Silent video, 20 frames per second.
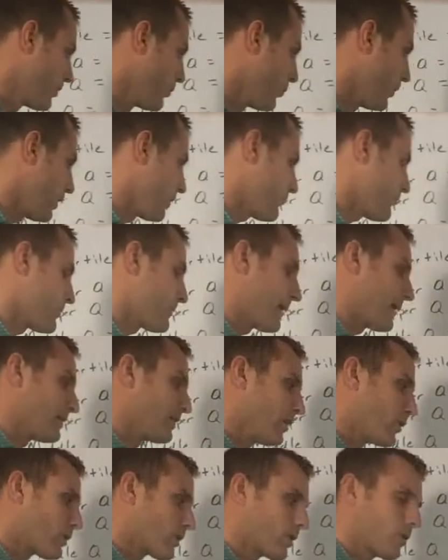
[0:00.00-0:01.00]
Well, for my
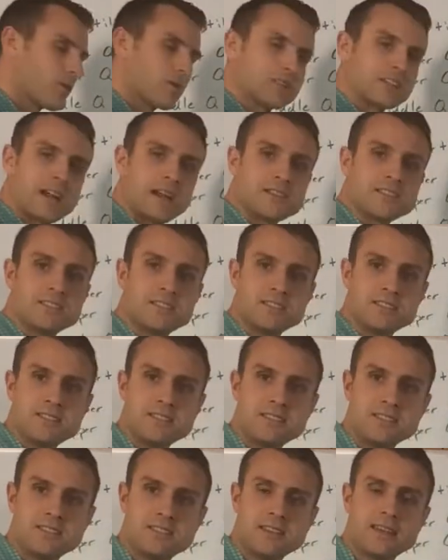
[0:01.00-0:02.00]
lower quartile, since
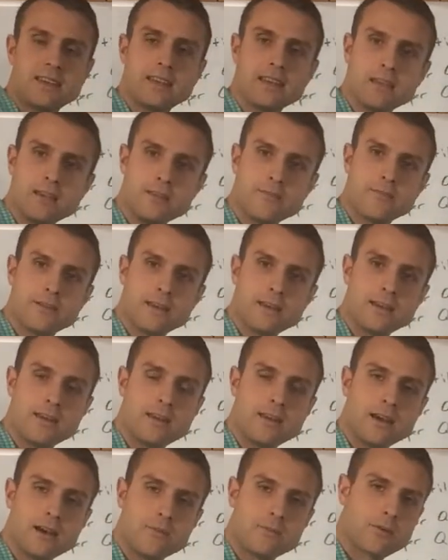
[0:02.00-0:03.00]
this is an even
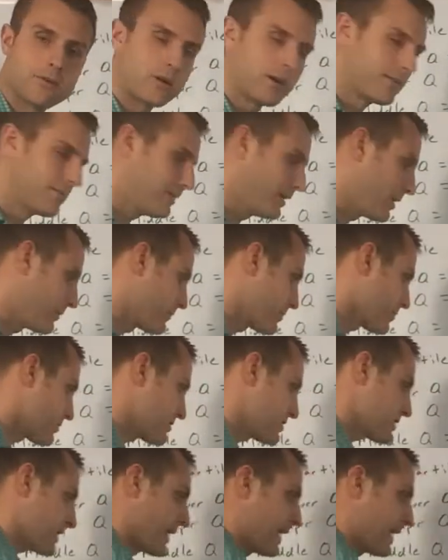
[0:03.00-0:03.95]
number of numbers,